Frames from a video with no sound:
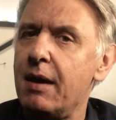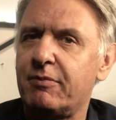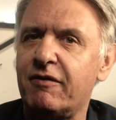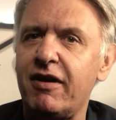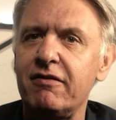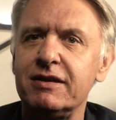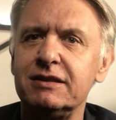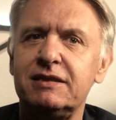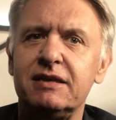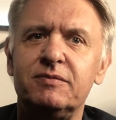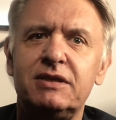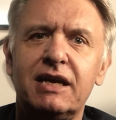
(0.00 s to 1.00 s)
Bavarian
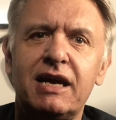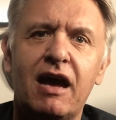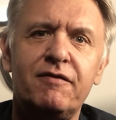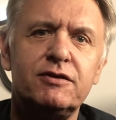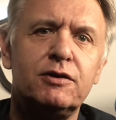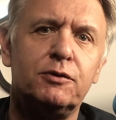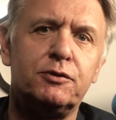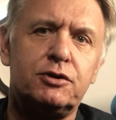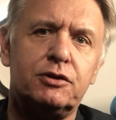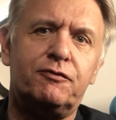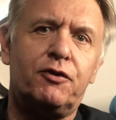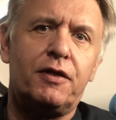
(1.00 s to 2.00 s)
SimTec have a
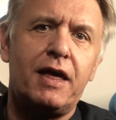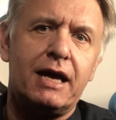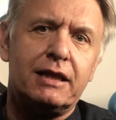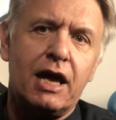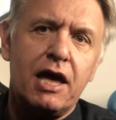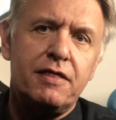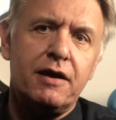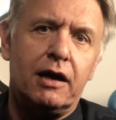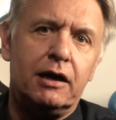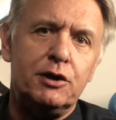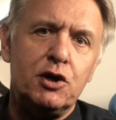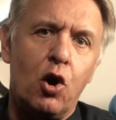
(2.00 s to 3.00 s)
solution for that. There
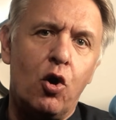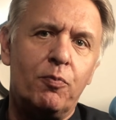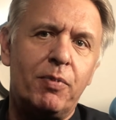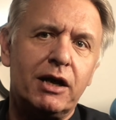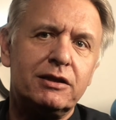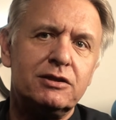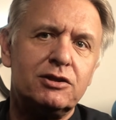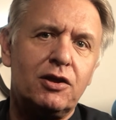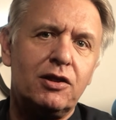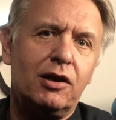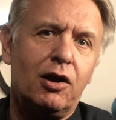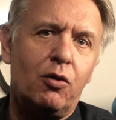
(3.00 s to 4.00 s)
are no buttons
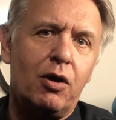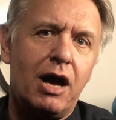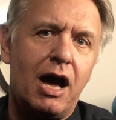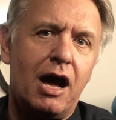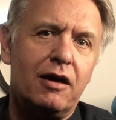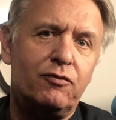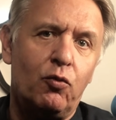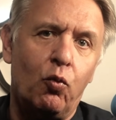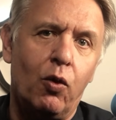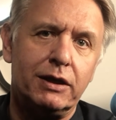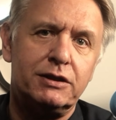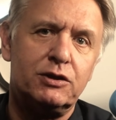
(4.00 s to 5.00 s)
on the lower half
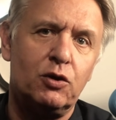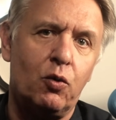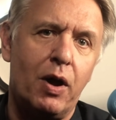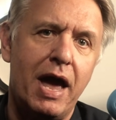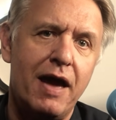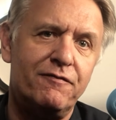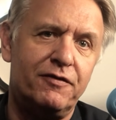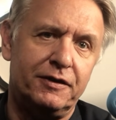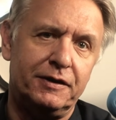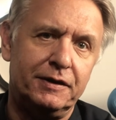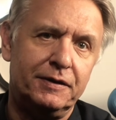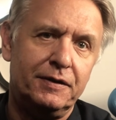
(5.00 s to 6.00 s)

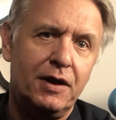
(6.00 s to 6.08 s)
whatsoever.